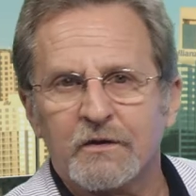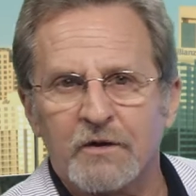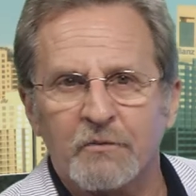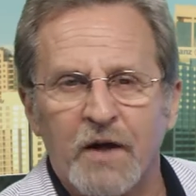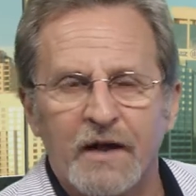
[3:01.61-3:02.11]

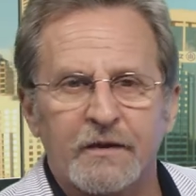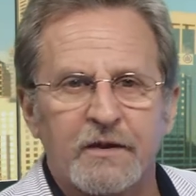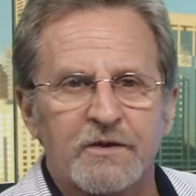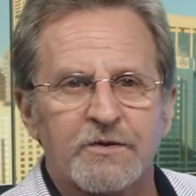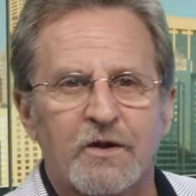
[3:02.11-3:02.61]

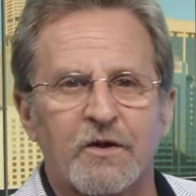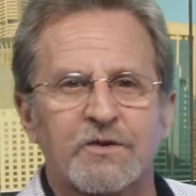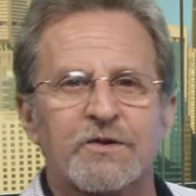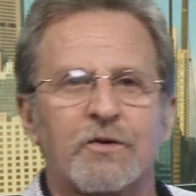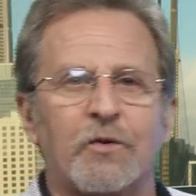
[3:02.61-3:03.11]
commodities are
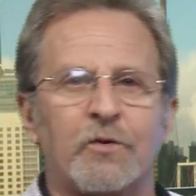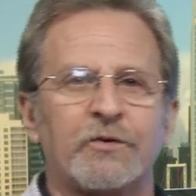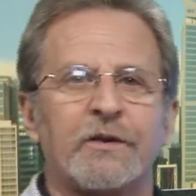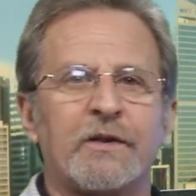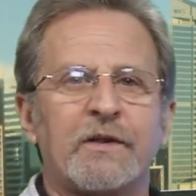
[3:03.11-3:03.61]

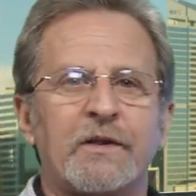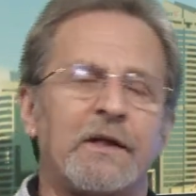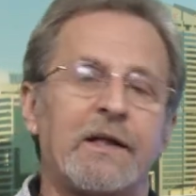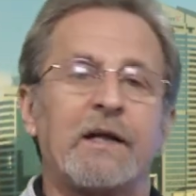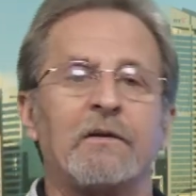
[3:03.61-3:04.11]
sold
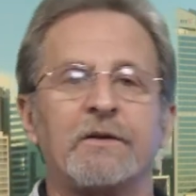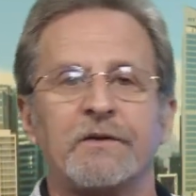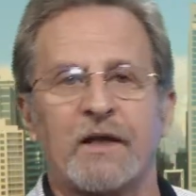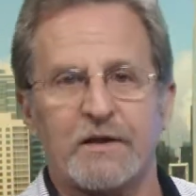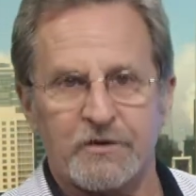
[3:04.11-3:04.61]
in
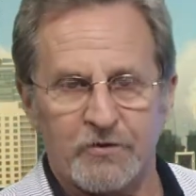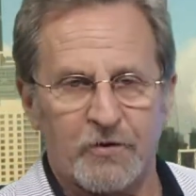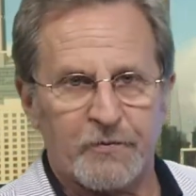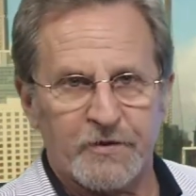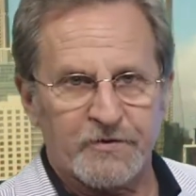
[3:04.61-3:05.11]
England and in
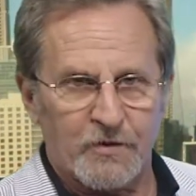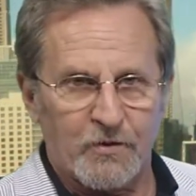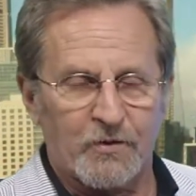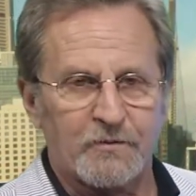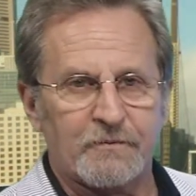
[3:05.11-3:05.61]
Europe as a
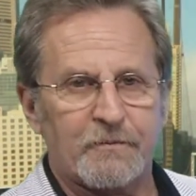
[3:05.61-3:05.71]
whole.